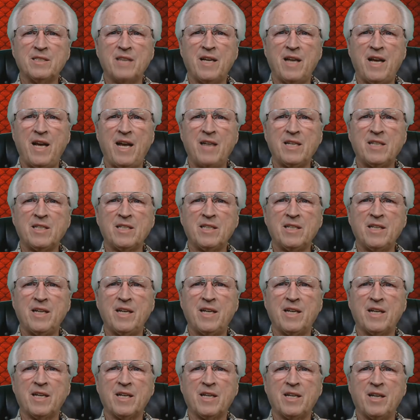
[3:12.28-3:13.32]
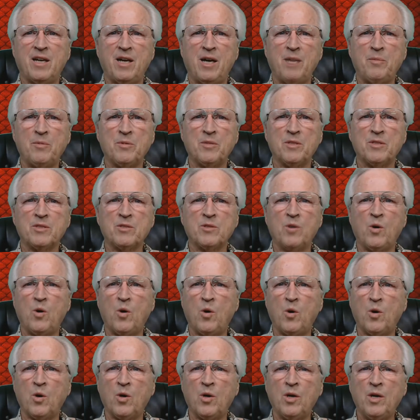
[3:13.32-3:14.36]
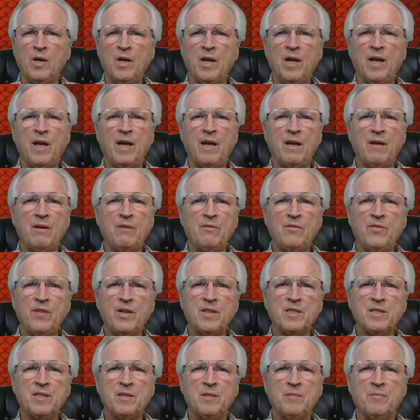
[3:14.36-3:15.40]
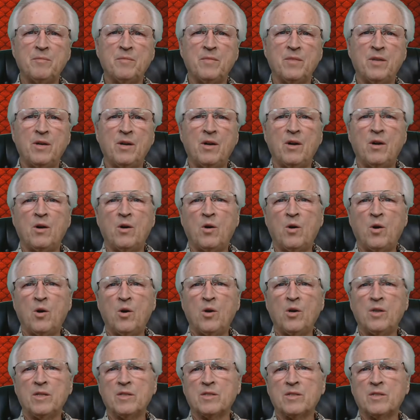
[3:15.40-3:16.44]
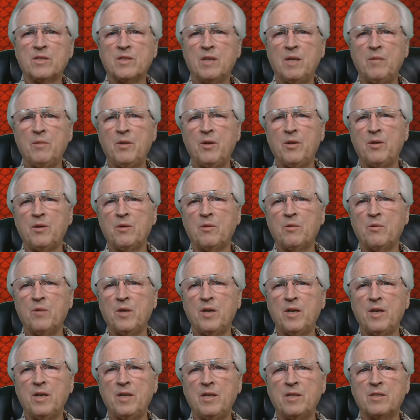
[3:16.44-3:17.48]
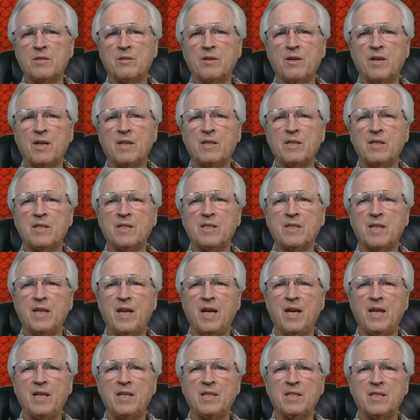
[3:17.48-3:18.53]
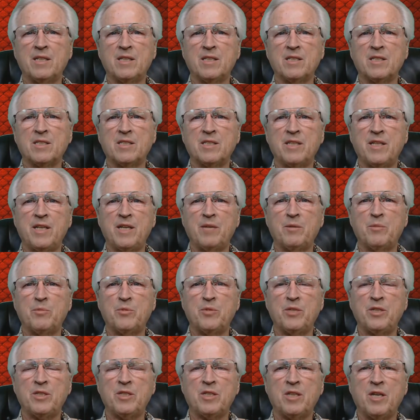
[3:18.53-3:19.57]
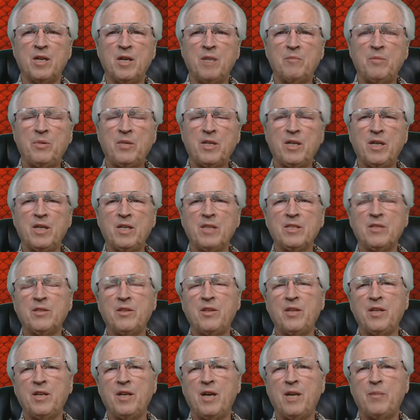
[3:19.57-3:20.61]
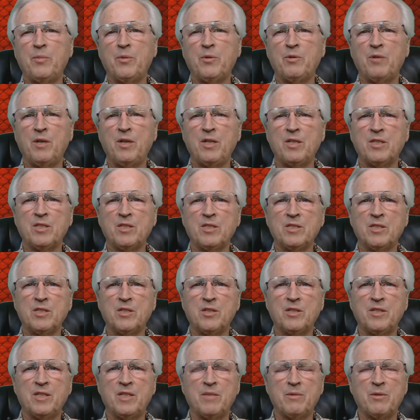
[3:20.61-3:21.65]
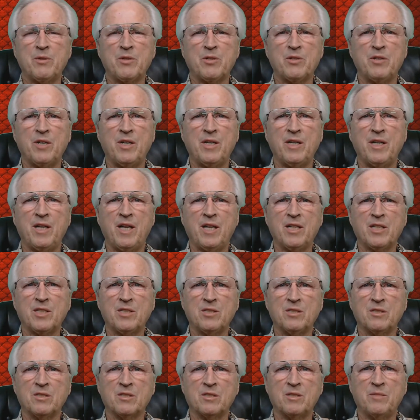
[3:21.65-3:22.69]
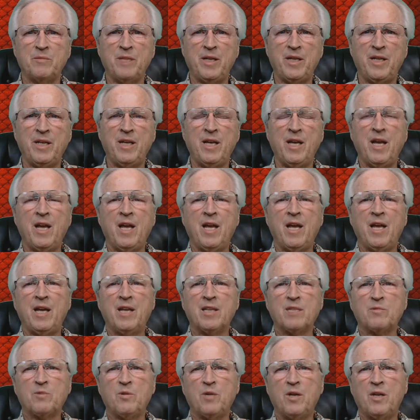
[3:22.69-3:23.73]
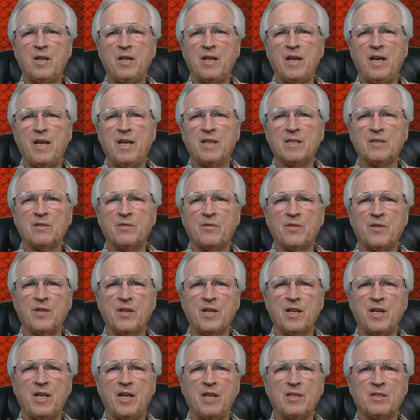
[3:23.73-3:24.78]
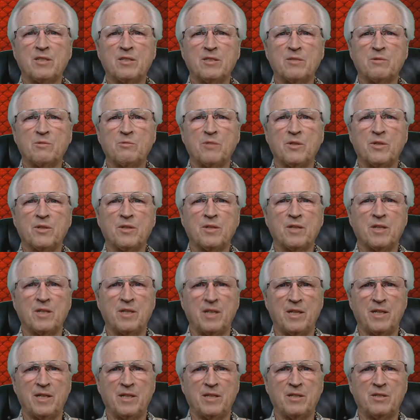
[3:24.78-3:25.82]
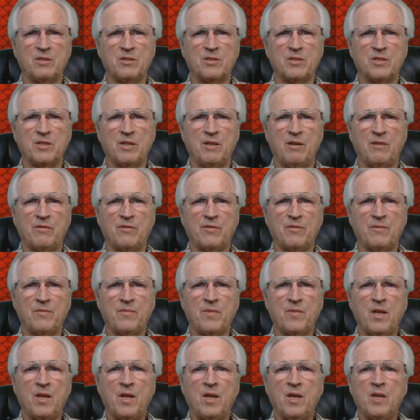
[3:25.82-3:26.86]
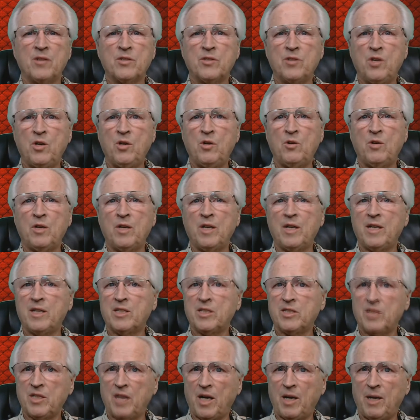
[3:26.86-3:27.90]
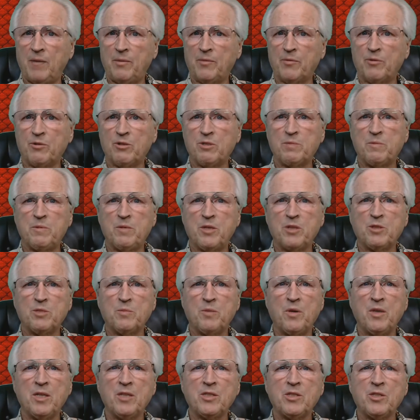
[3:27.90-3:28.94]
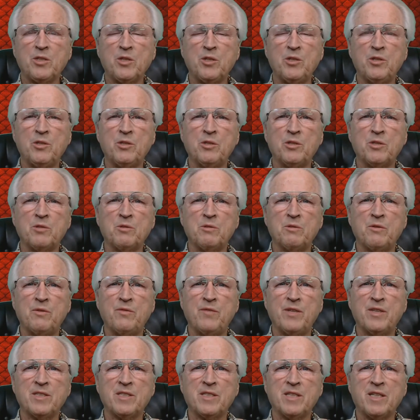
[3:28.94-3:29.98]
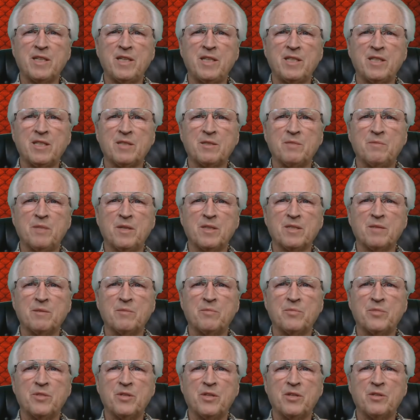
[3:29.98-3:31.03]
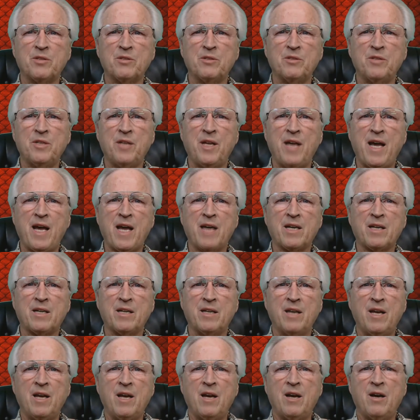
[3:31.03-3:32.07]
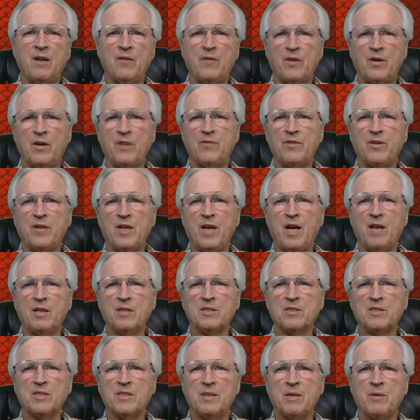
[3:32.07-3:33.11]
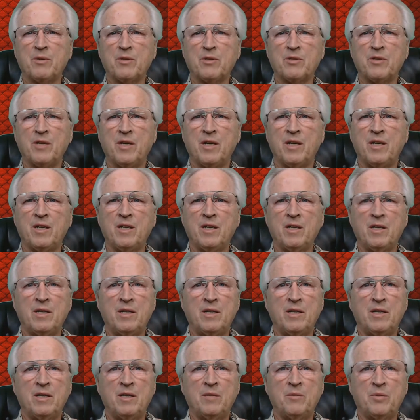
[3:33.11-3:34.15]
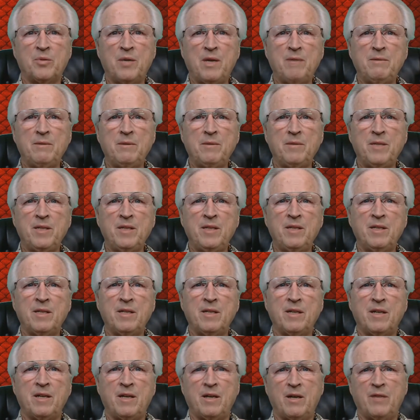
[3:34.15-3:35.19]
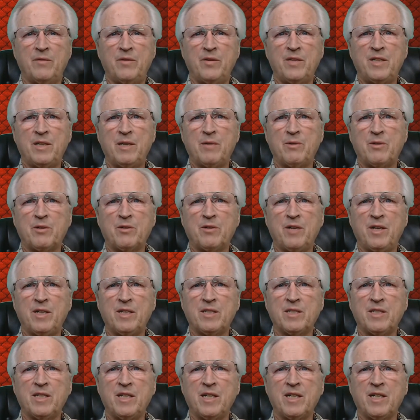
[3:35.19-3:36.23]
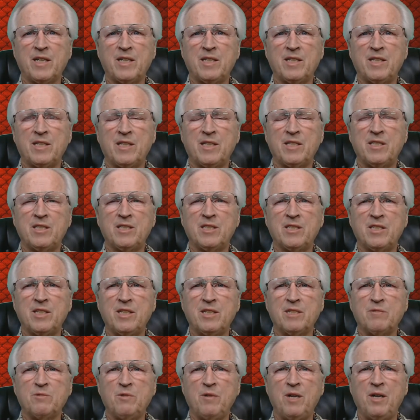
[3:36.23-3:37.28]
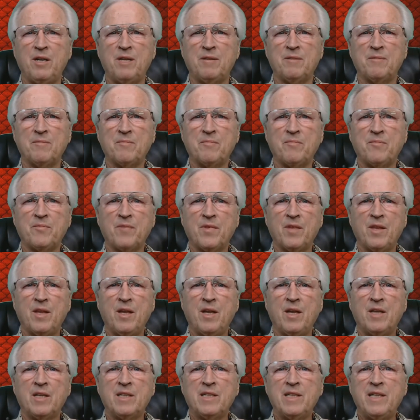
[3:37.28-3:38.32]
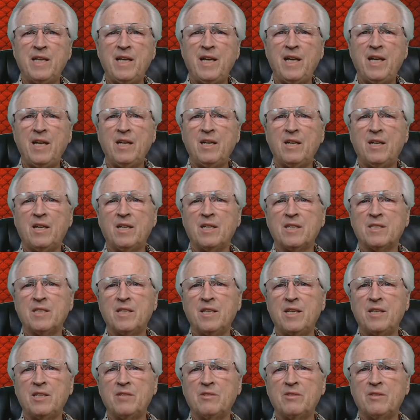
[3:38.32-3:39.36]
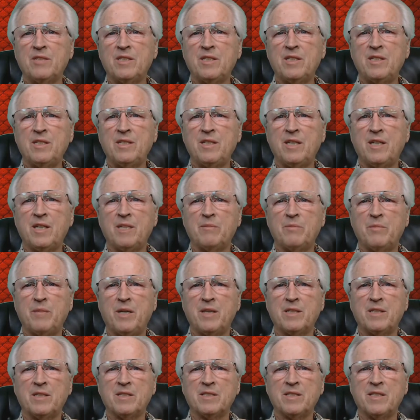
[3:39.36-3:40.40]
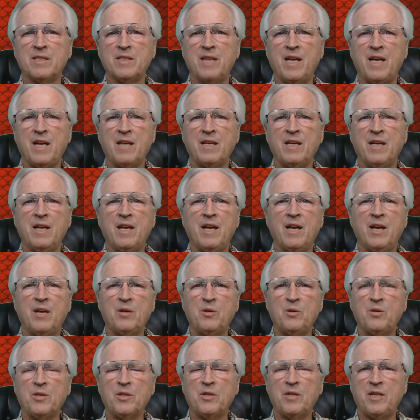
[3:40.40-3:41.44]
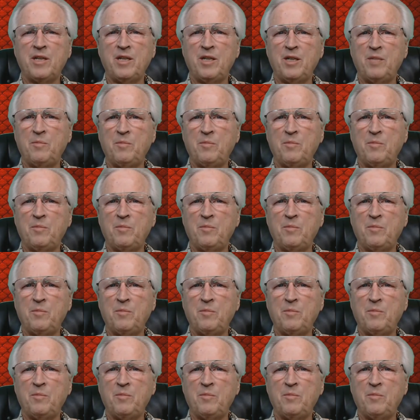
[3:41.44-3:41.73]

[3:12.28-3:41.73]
actually an accomplice or a victim, or in some other way directly tied to this data breach because of the operations of the Democrat National Committee, as well as affiliations with Clinton herself. So it's time for a special prosecutor to investigate this Muslim Brotherhood hack of every House Democrat, and probably every Democrat Senate contingency as well. Today, I'll tell you in detail about this hack and who the key